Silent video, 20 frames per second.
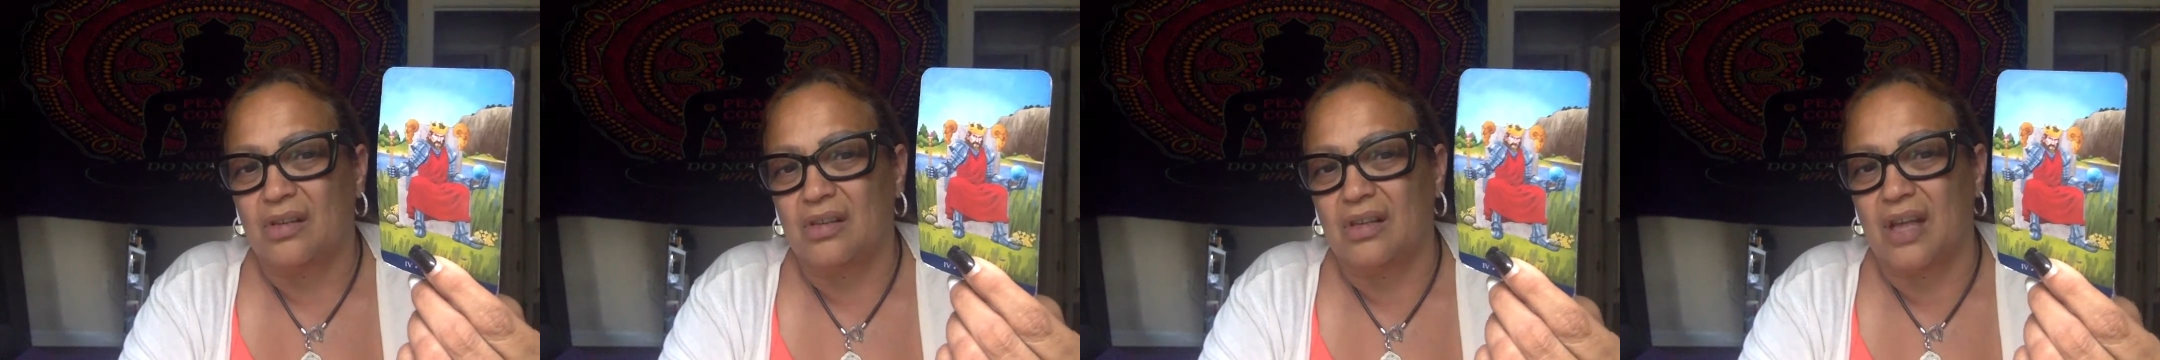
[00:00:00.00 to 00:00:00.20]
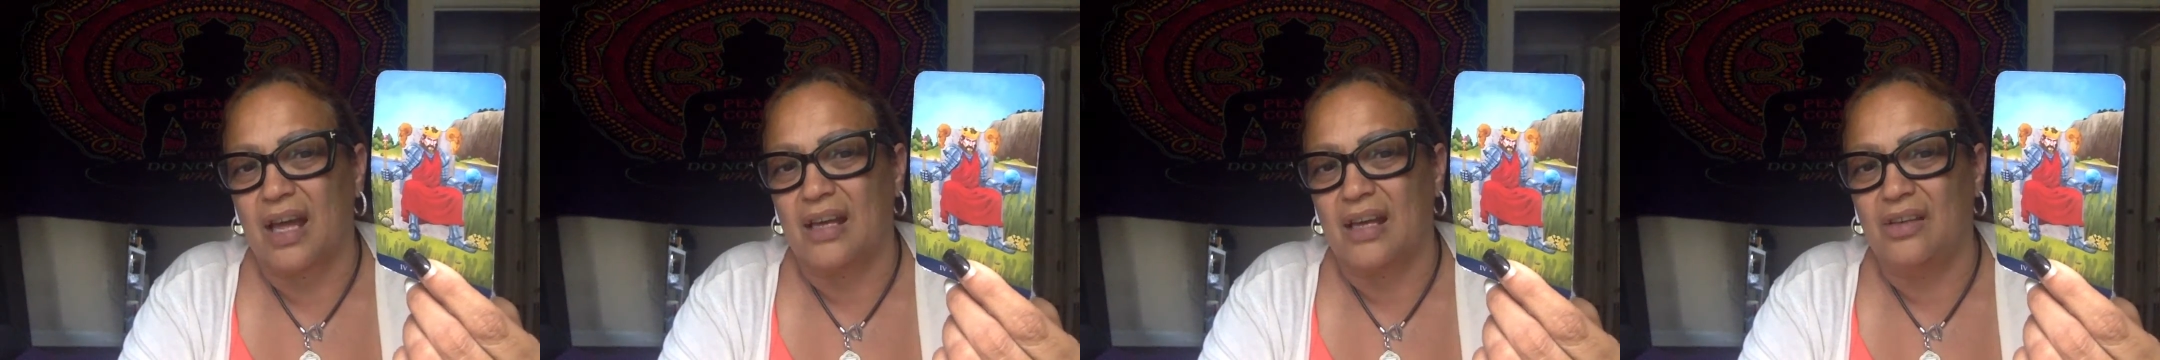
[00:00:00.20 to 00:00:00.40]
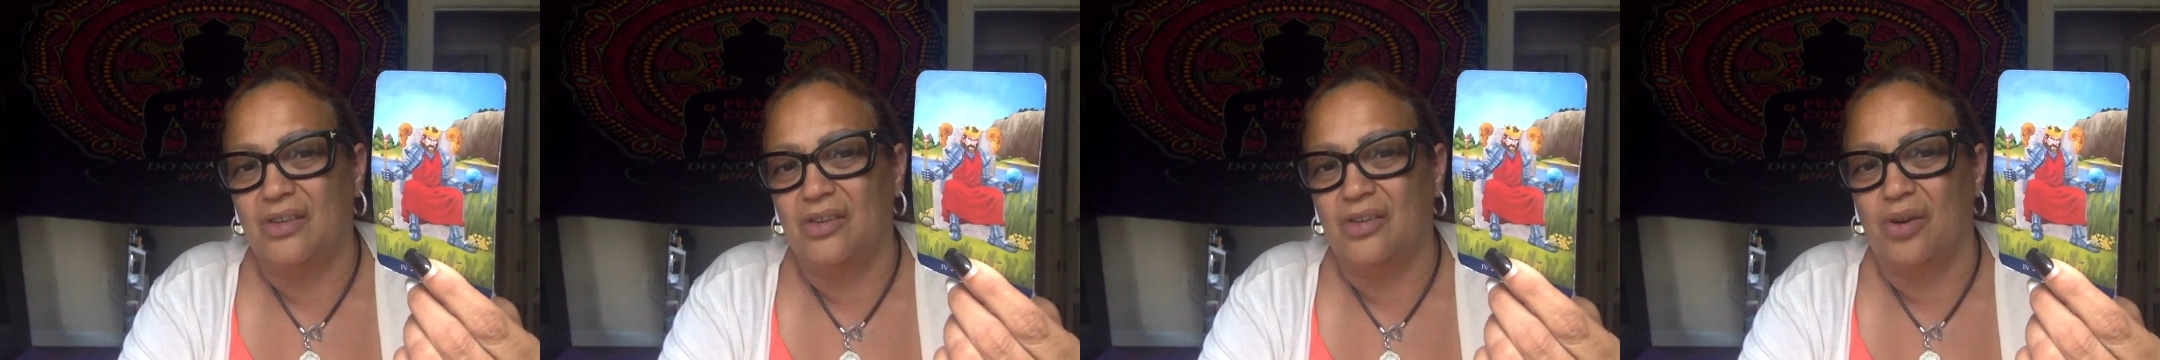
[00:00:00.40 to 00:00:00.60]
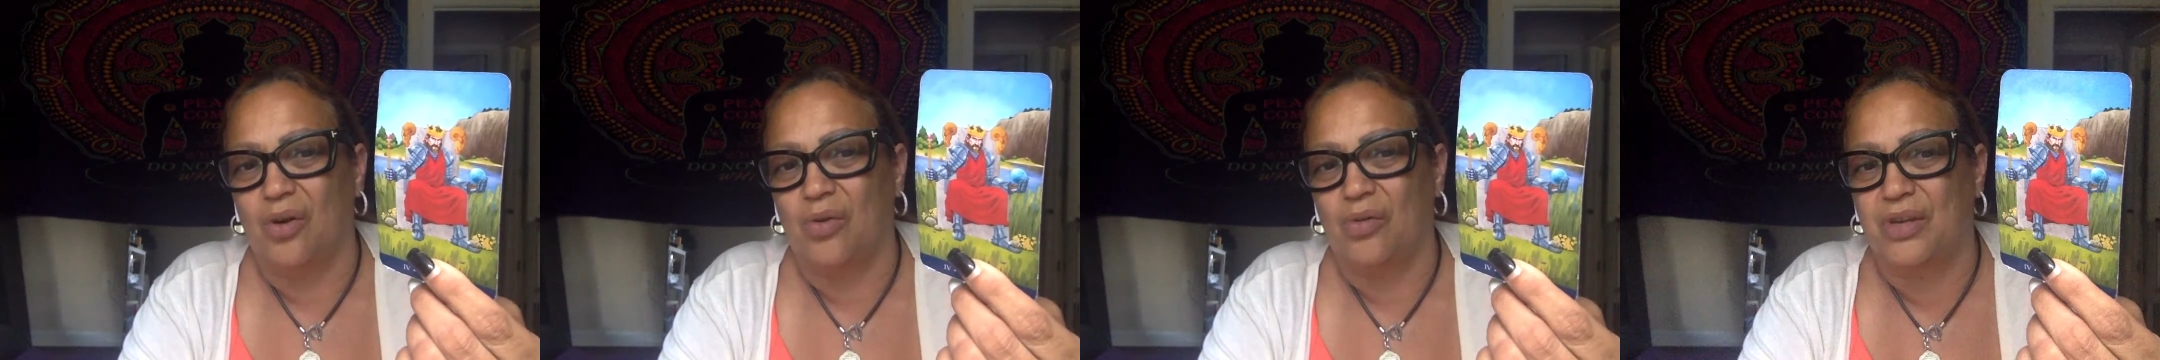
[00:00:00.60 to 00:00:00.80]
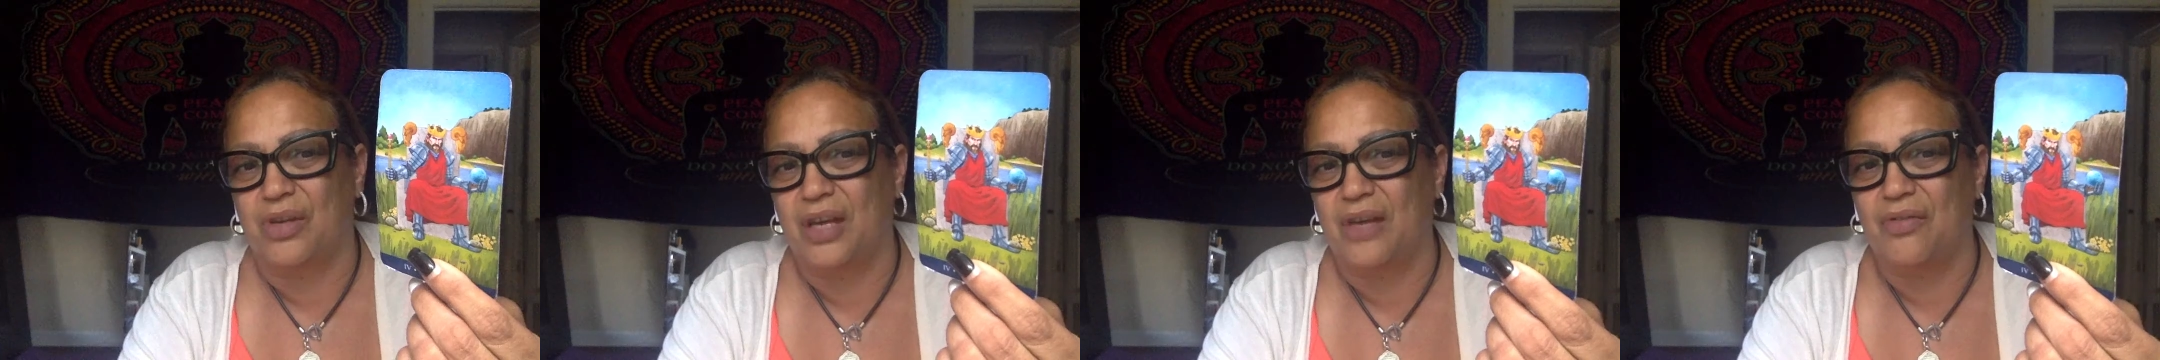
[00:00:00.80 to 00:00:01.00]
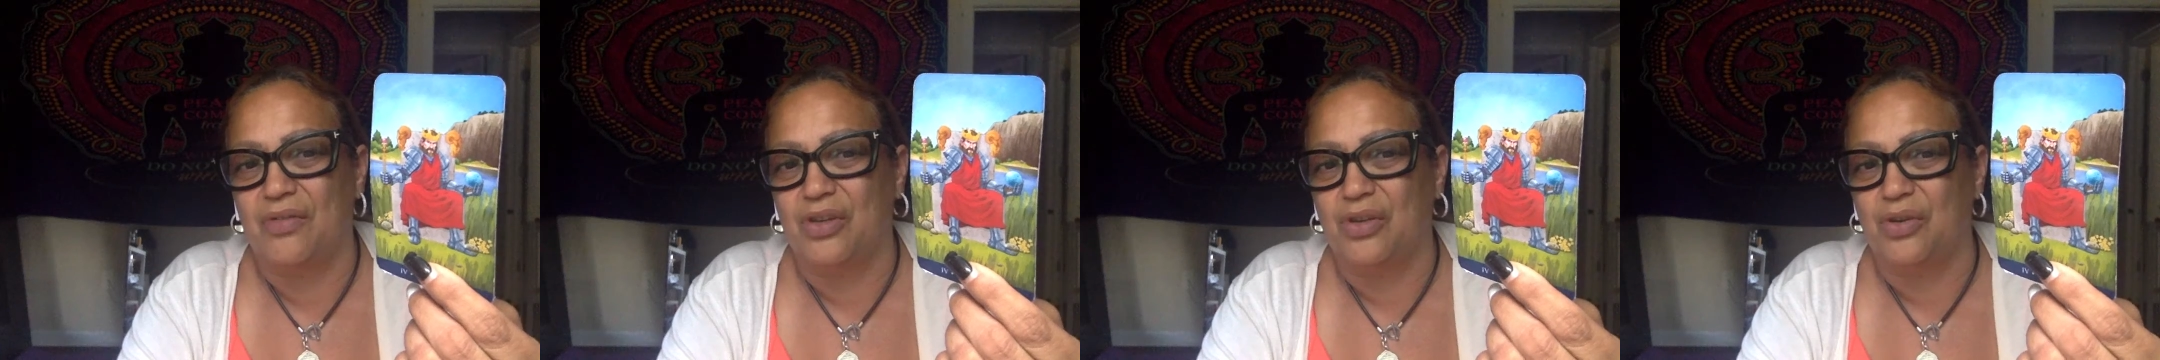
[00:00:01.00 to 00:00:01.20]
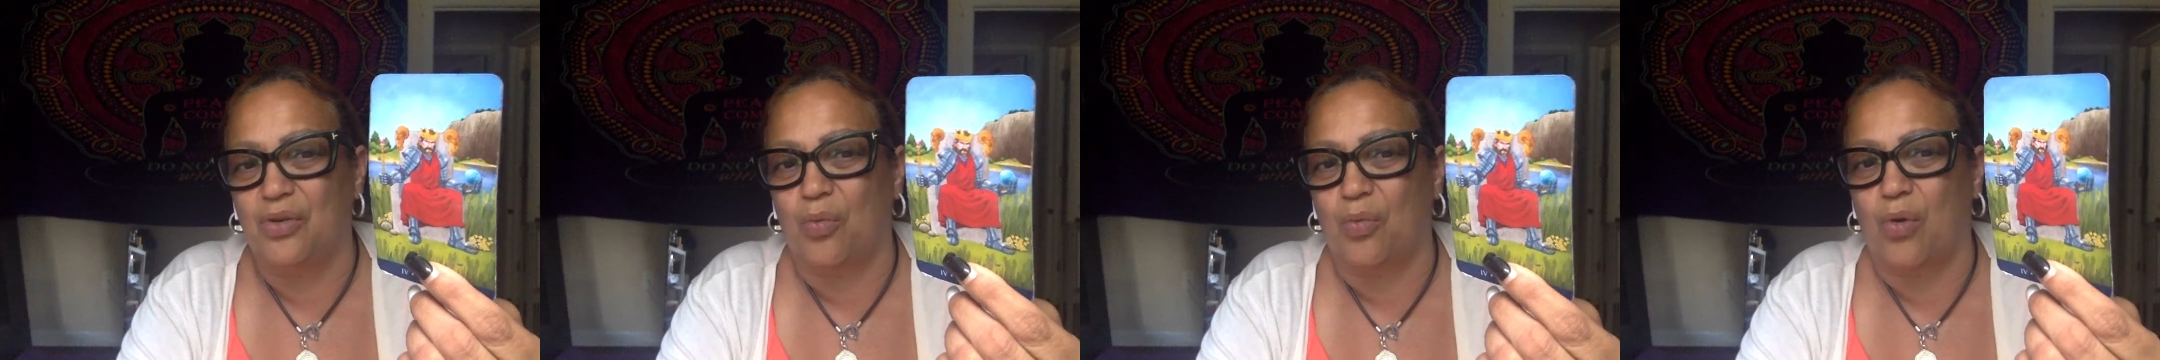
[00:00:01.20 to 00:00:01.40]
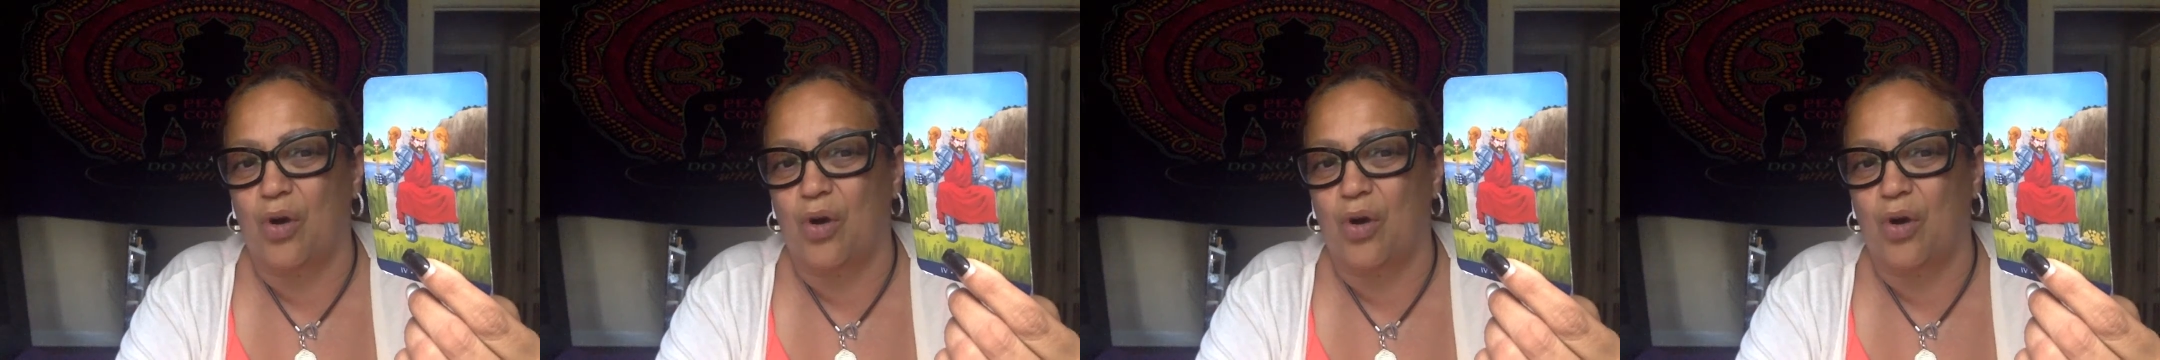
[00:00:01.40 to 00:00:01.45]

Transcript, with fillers: like you know giving you the